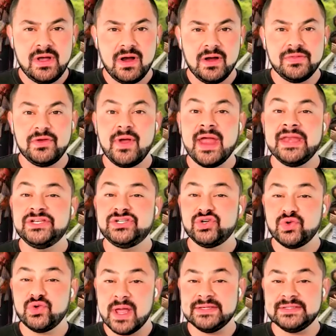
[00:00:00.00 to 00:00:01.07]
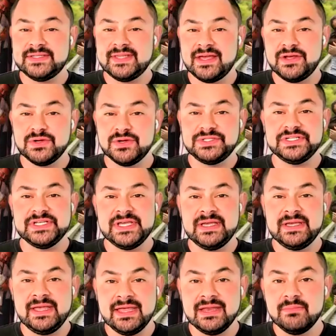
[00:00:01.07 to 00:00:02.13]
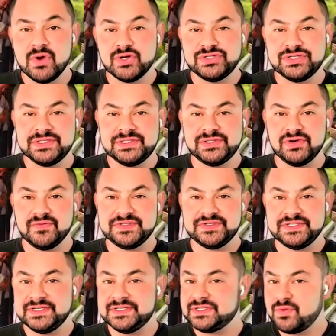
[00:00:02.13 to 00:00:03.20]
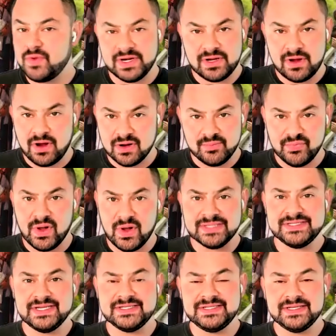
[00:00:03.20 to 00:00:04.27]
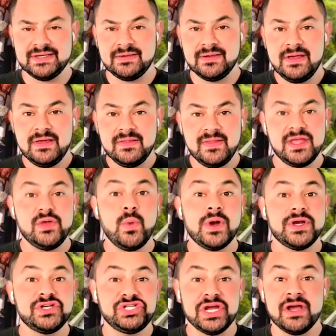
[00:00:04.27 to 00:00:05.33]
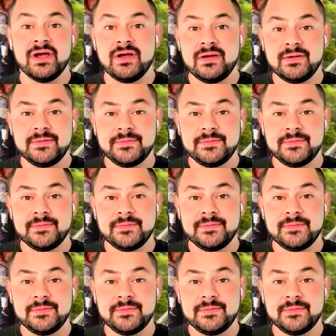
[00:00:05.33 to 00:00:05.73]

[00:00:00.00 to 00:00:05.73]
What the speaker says: are there any trends that you're seeing in merchant services, credit card processing that you want to share?